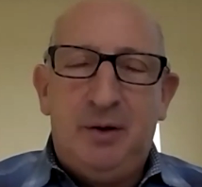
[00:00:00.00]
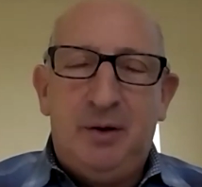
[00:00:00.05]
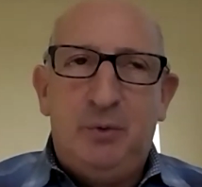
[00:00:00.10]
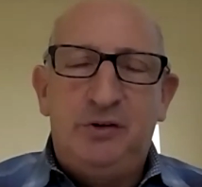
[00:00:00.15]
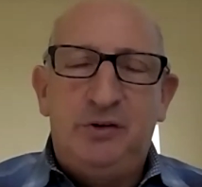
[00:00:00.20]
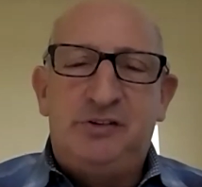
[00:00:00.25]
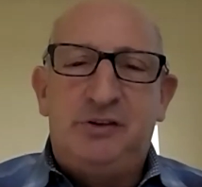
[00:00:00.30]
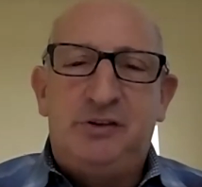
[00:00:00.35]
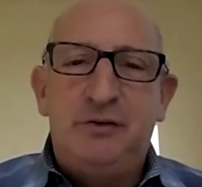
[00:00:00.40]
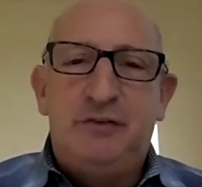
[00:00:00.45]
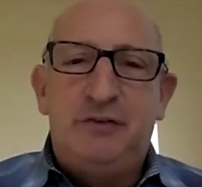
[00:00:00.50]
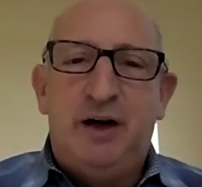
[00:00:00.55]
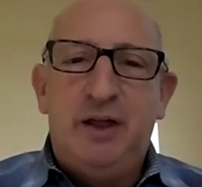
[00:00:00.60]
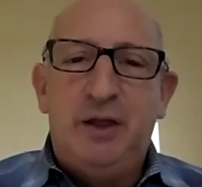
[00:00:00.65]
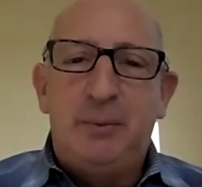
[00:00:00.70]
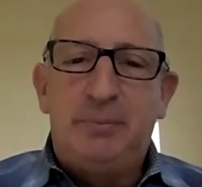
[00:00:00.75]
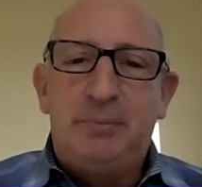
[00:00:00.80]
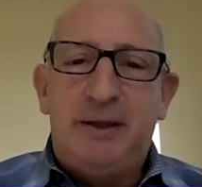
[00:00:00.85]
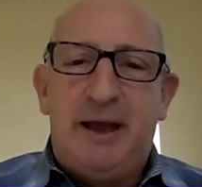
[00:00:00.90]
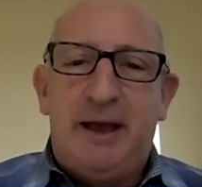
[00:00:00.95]
was
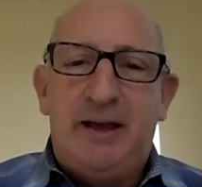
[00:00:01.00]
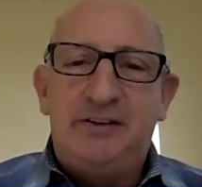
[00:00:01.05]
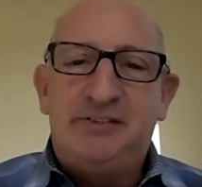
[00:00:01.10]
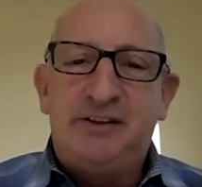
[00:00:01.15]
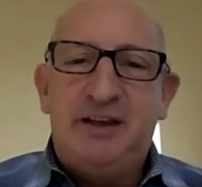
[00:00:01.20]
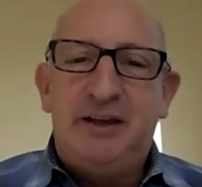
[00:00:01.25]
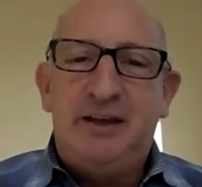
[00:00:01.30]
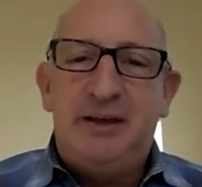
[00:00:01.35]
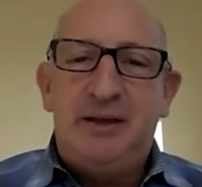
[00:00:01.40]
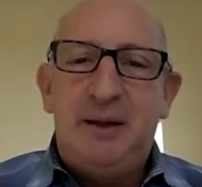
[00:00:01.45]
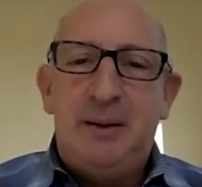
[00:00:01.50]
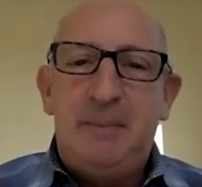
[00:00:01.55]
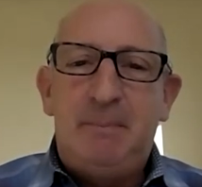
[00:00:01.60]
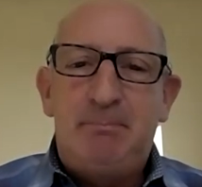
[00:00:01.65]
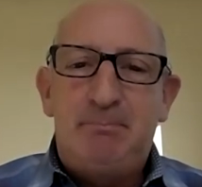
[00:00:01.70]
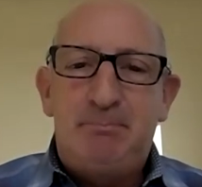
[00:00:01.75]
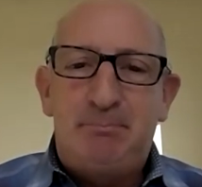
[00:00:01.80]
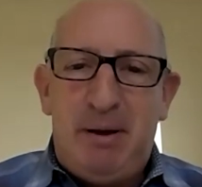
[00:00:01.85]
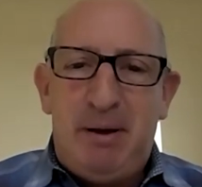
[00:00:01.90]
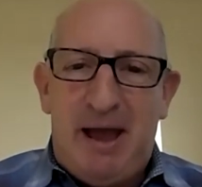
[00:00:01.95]
developed as a
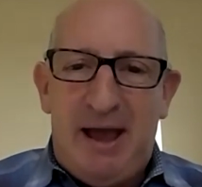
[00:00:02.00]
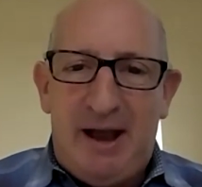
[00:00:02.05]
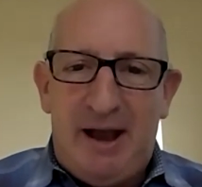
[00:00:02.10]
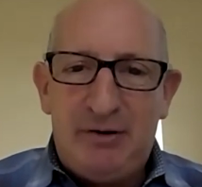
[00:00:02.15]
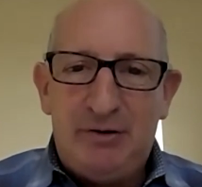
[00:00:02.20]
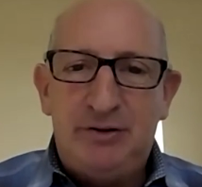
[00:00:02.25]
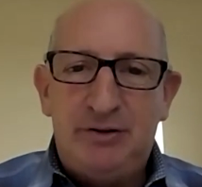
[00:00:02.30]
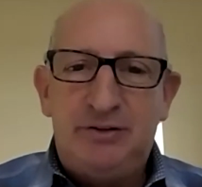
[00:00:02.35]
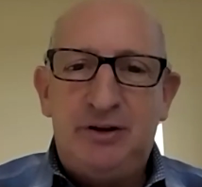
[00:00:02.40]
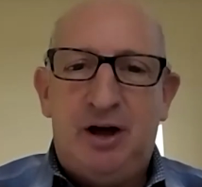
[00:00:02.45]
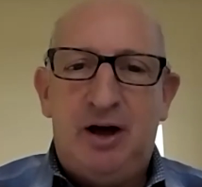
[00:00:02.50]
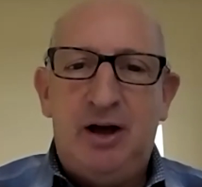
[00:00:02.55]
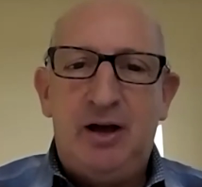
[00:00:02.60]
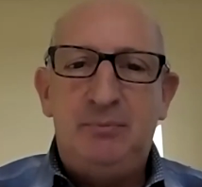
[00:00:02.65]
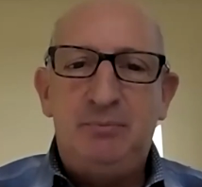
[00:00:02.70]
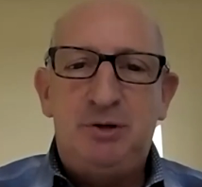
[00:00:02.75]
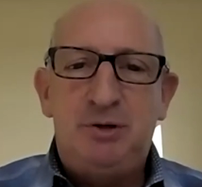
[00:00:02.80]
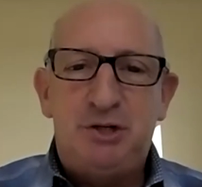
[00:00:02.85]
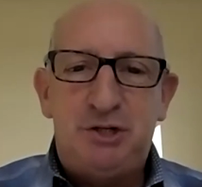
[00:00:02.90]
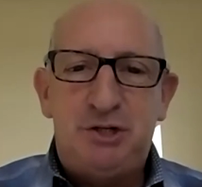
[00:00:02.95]

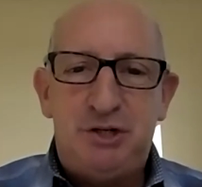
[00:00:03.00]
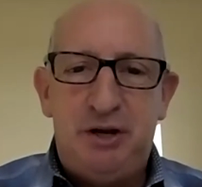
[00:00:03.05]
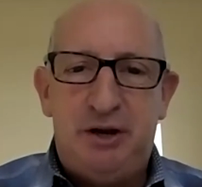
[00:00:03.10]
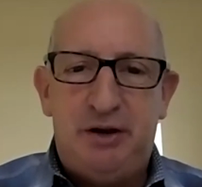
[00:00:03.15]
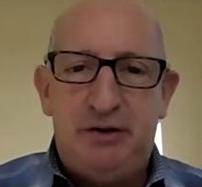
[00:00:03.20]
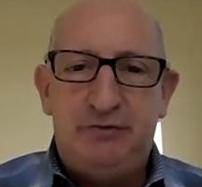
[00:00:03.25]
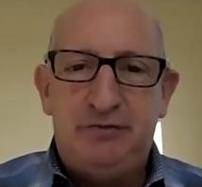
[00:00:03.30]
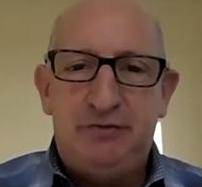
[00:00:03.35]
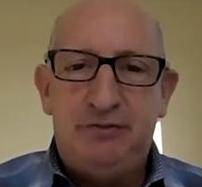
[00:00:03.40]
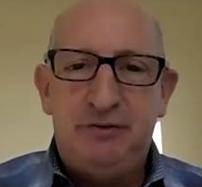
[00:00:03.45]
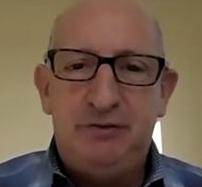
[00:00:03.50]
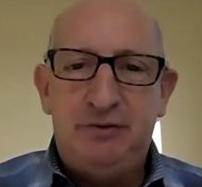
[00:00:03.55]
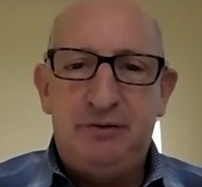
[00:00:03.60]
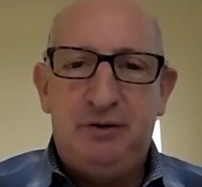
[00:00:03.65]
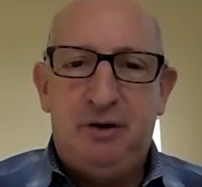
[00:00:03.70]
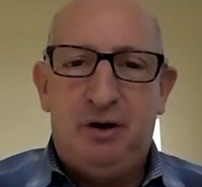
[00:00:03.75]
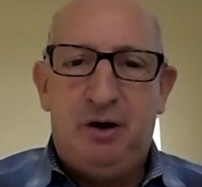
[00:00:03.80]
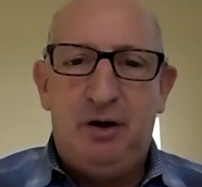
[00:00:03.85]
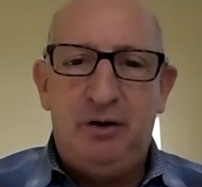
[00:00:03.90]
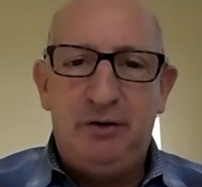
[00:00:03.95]
paradigm shift
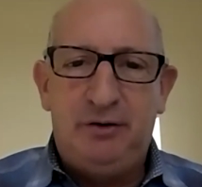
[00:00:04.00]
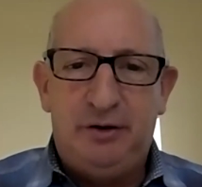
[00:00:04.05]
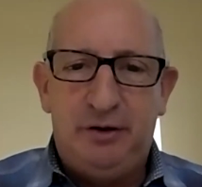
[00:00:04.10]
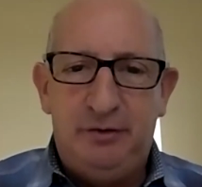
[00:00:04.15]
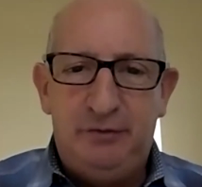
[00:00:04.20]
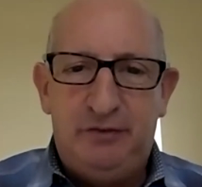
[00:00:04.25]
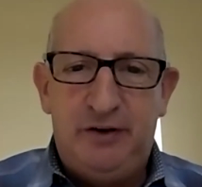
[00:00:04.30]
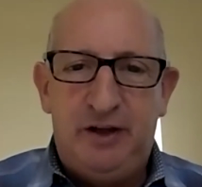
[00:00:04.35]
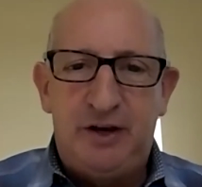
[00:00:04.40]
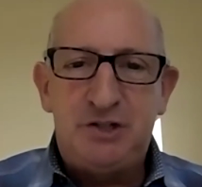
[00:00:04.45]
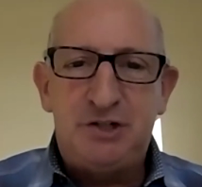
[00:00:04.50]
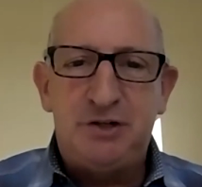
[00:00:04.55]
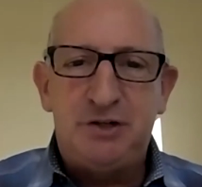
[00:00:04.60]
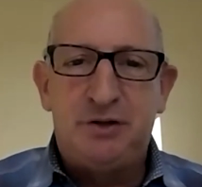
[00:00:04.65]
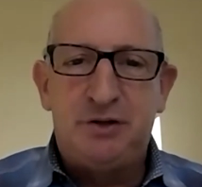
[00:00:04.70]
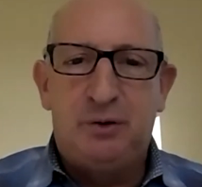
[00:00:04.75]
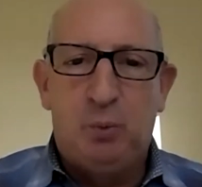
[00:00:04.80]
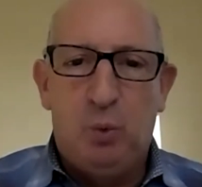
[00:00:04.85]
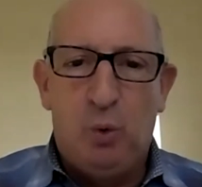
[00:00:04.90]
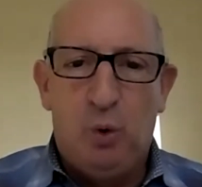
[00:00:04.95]
on
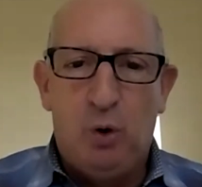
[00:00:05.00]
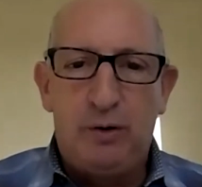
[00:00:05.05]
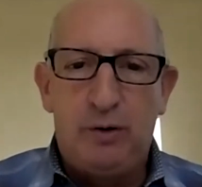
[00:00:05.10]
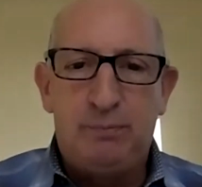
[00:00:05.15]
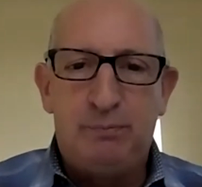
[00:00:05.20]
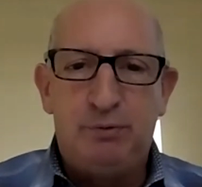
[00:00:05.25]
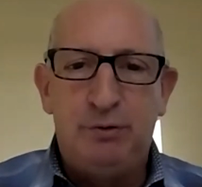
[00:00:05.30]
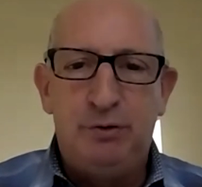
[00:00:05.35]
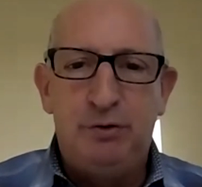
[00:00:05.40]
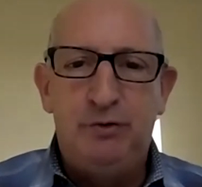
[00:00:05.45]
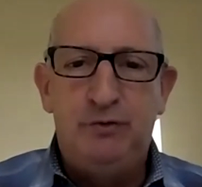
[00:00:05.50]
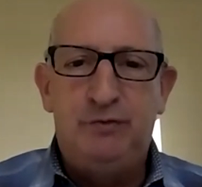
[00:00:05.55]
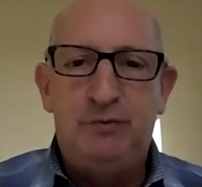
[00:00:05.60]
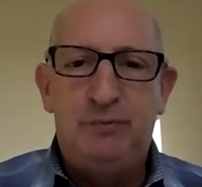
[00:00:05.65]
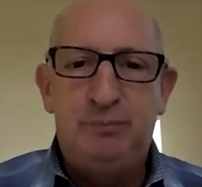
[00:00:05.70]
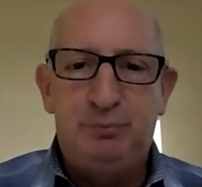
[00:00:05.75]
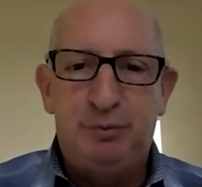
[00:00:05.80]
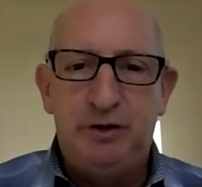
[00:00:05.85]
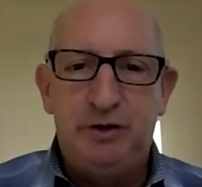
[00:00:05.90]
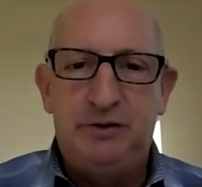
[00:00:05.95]
conventional waterproof
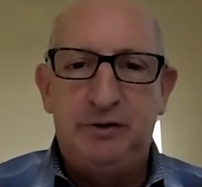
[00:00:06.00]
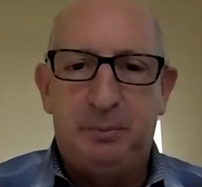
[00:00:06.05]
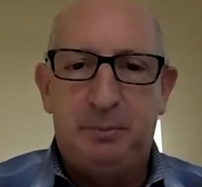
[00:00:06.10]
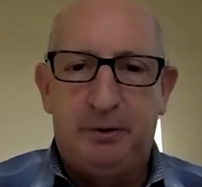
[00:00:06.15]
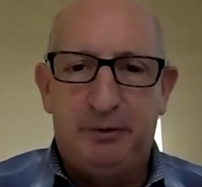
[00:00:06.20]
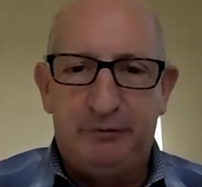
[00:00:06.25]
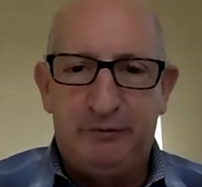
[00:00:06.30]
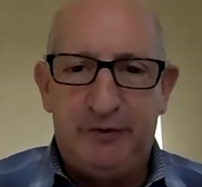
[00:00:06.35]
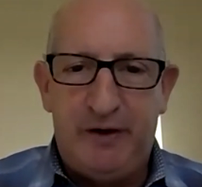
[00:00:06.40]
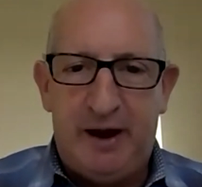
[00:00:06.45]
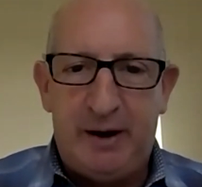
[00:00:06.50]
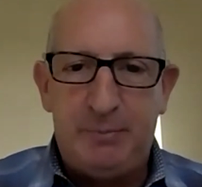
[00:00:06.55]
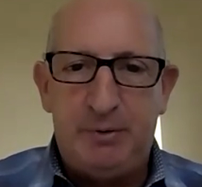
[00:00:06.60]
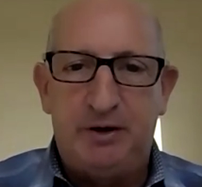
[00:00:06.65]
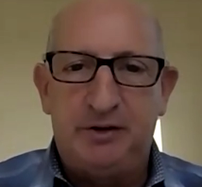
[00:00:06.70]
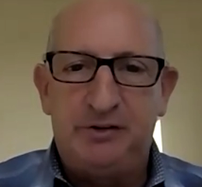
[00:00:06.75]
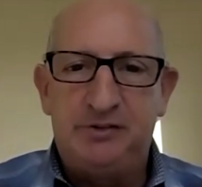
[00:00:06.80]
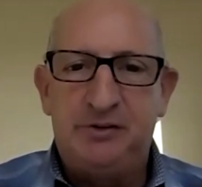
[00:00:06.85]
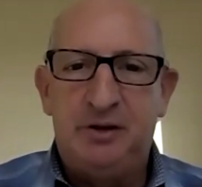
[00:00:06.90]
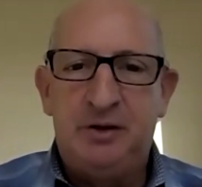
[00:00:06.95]
breathable
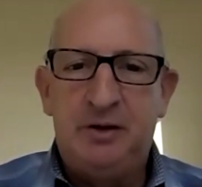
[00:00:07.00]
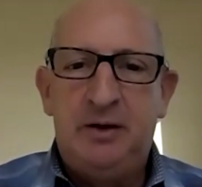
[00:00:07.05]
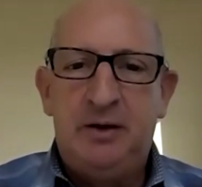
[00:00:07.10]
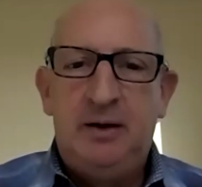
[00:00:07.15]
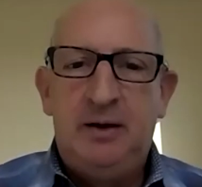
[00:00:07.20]
fabrics.